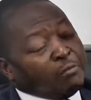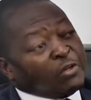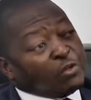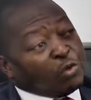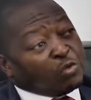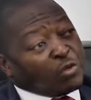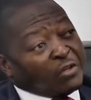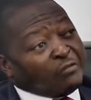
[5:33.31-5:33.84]

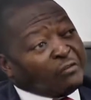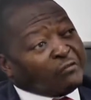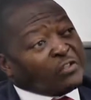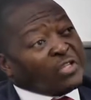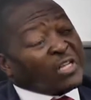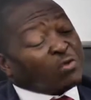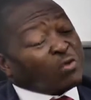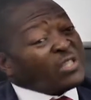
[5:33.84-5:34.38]
between
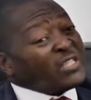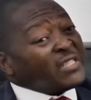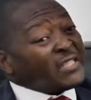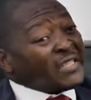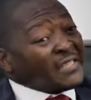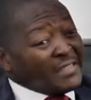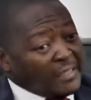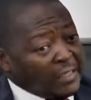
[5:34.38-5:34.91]
2015 and
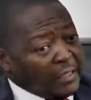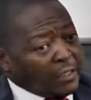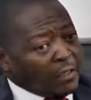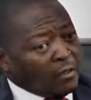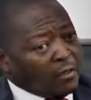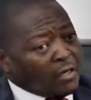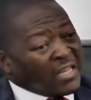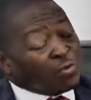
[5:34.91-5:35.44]
2016
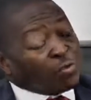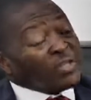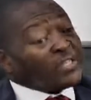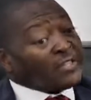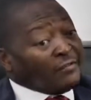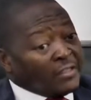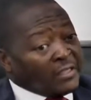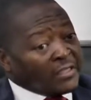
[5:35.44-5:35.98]
and
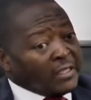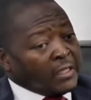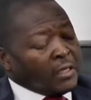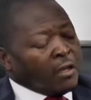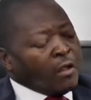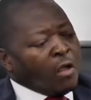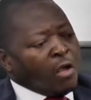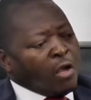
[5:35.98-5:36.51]

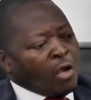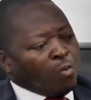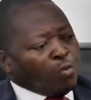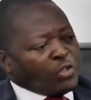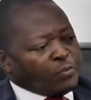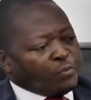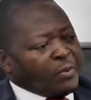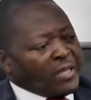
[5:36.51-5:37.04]
2017,
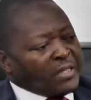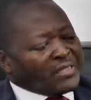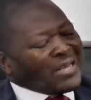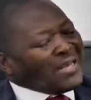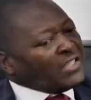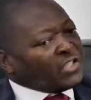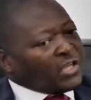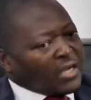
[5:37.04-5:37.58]
we spent
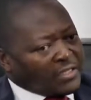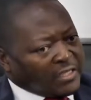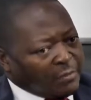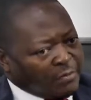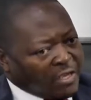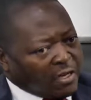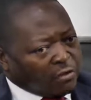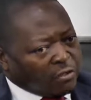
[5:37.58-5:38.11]
additional
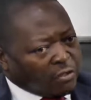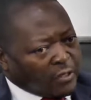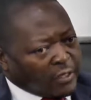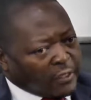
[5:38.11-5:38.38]
$10 million,